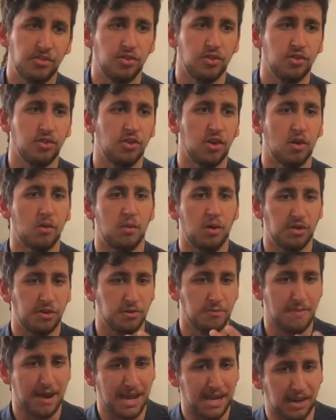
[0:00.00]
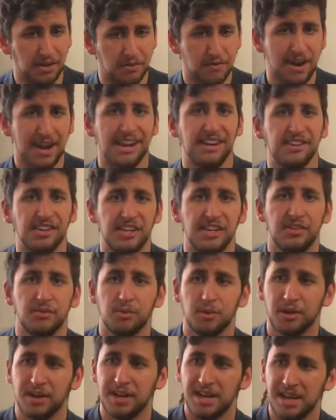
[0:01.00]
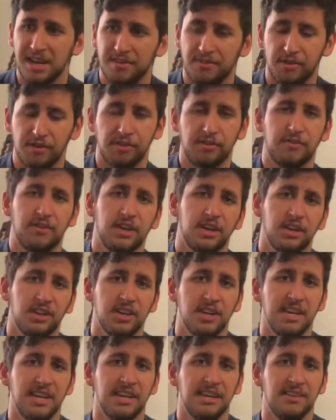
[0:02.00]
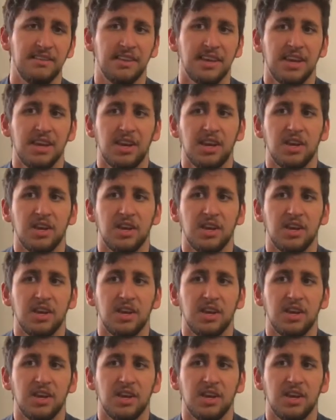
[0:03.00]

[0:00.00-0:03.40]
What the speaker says: Do you know what domain and range is? What an inverse function is?